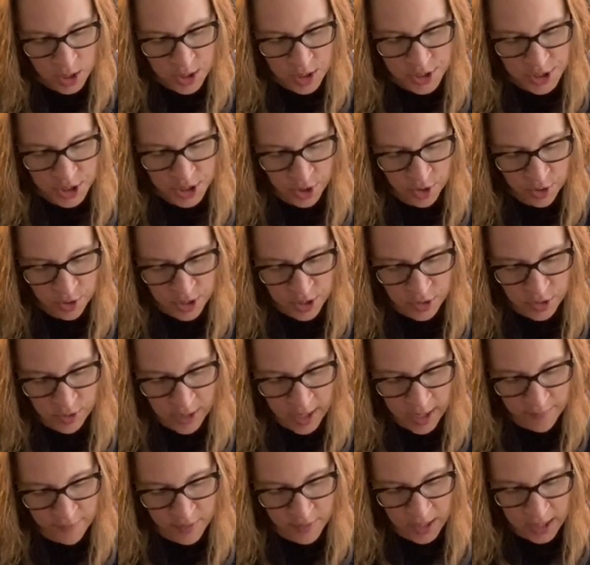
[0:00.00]
Charity
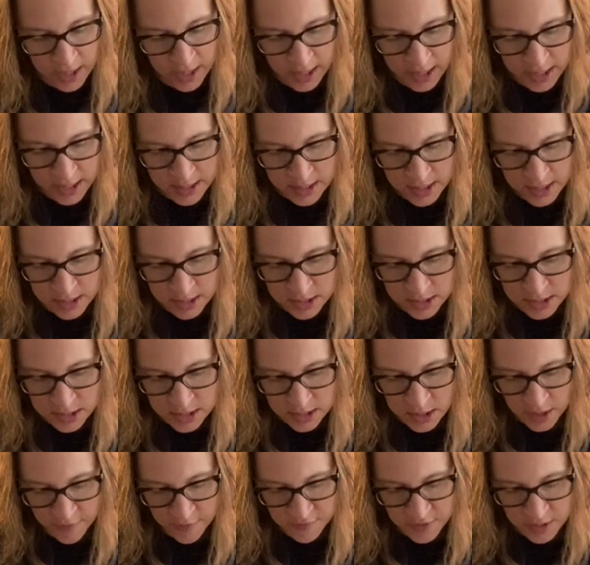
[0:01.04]
grabbed the hide and
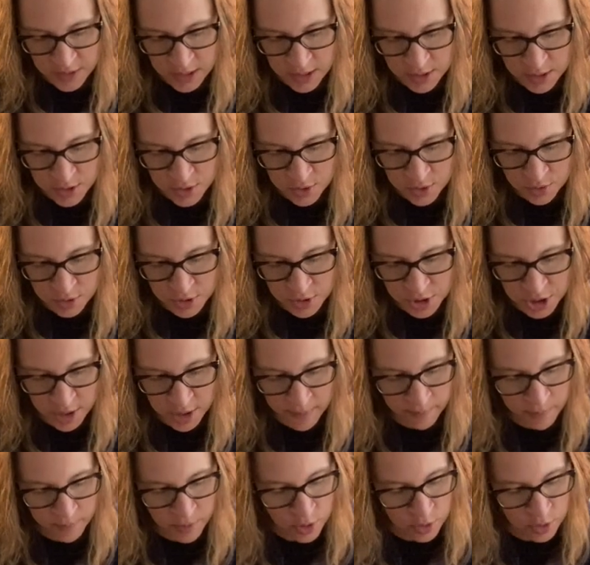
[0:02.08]
stuffed it into a
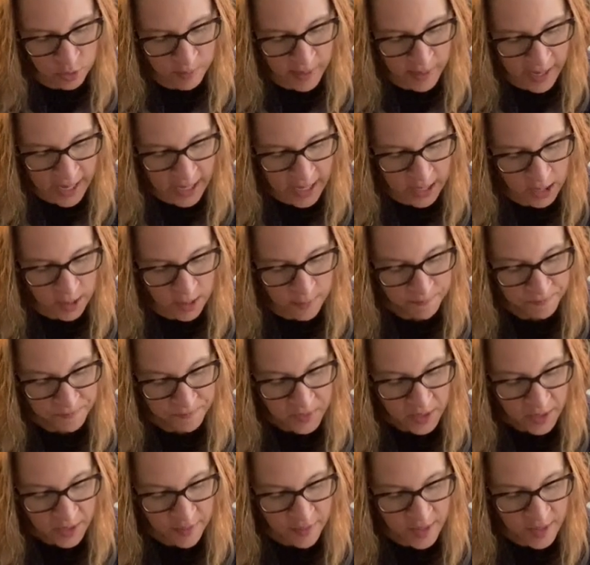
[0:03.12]
jumbo bag,
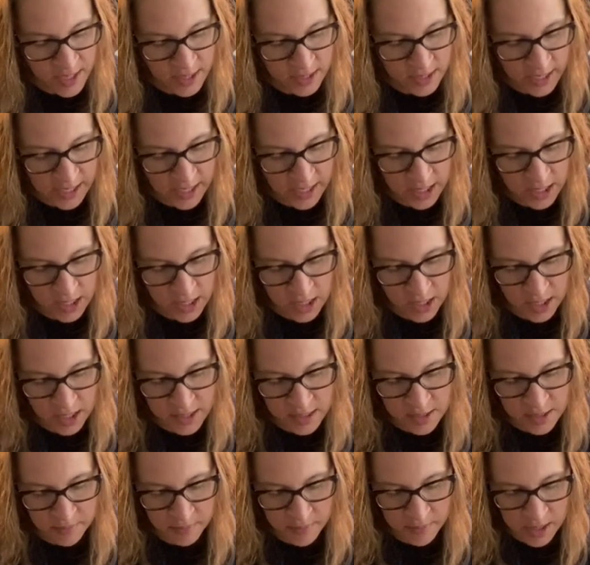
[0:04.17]
then handed it
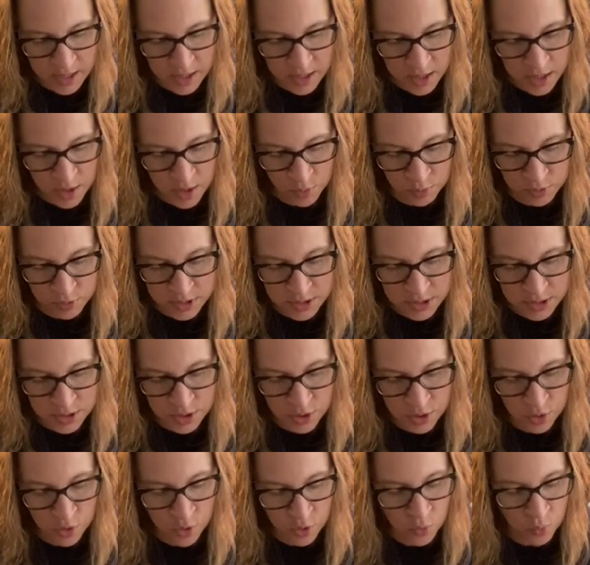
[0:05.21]
to me. It was
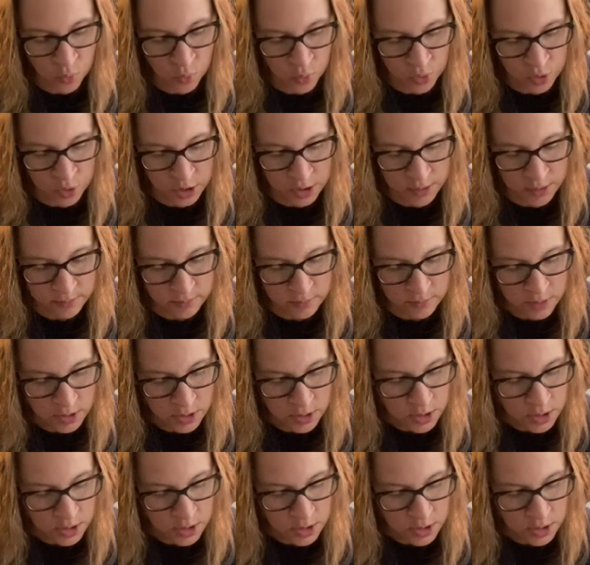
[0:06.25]
still warm.